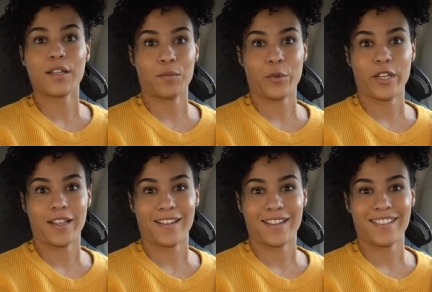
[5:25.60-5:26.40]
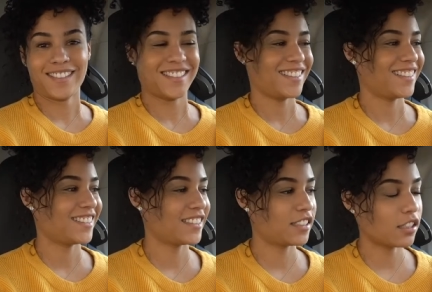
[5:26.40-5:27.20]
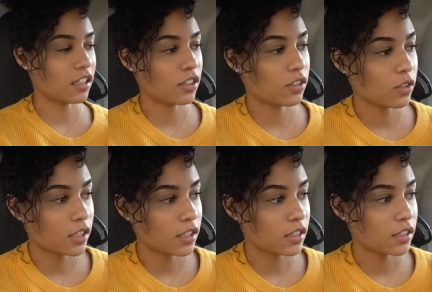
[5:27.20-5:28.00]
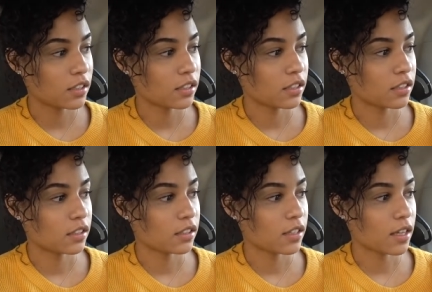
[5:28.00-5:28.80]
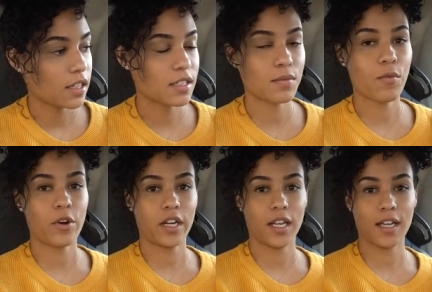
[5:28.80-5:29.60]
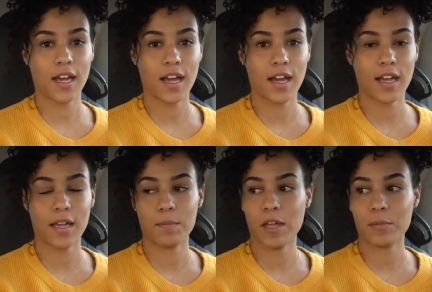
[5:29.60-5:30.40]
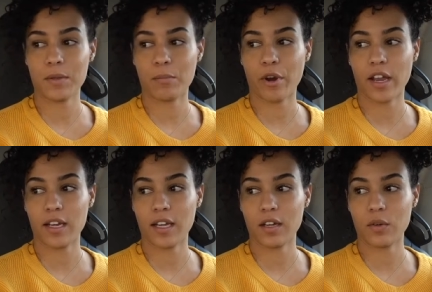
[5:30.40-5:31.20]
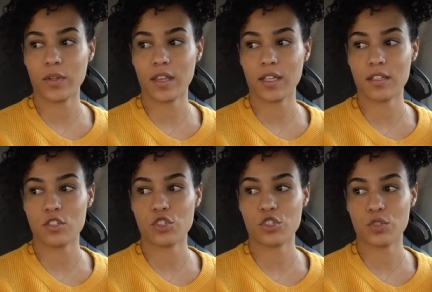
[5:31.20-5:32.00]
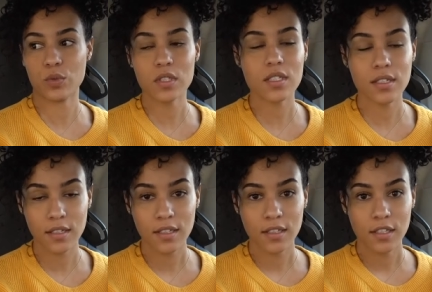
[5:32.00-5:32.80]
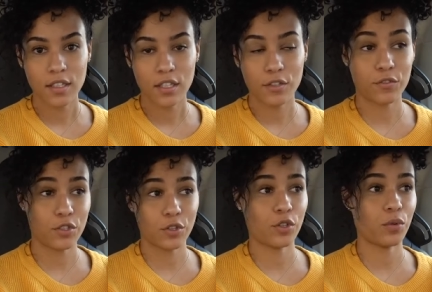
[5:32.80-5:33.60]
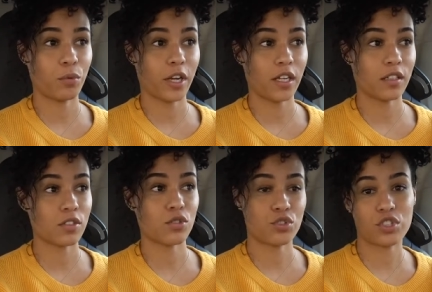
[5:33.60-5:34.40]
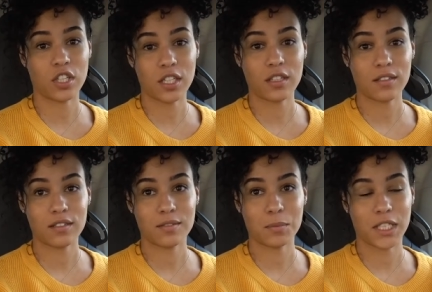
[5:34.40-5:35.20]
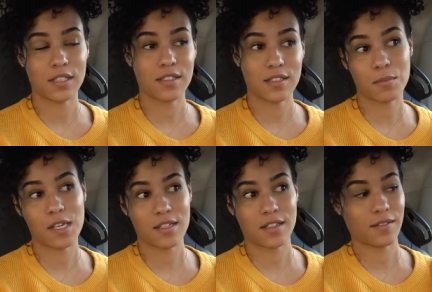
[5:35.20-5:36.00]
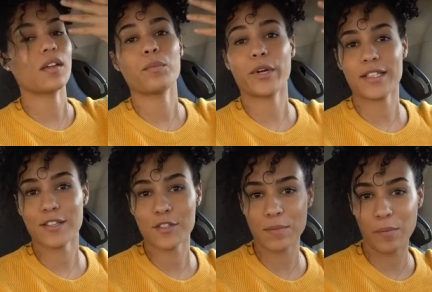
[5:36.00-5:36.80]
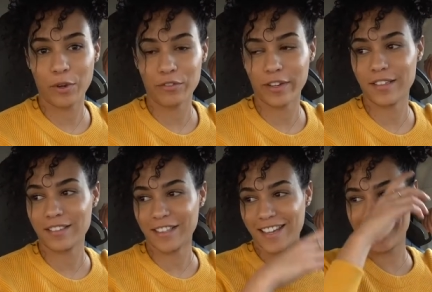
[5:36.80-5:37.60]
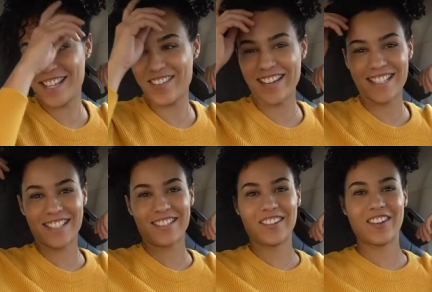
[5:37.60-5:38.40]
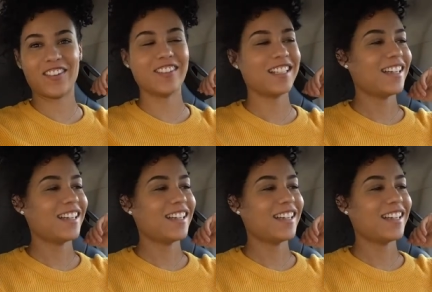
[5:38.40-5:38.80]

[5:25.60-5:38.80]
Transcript: Good morning, guys. So this morning I'm helping Brian out with his shoot. If you don't know who Brian is, you should, because he's amazing. Brian's also my boyfriend, in case you guys didn't know.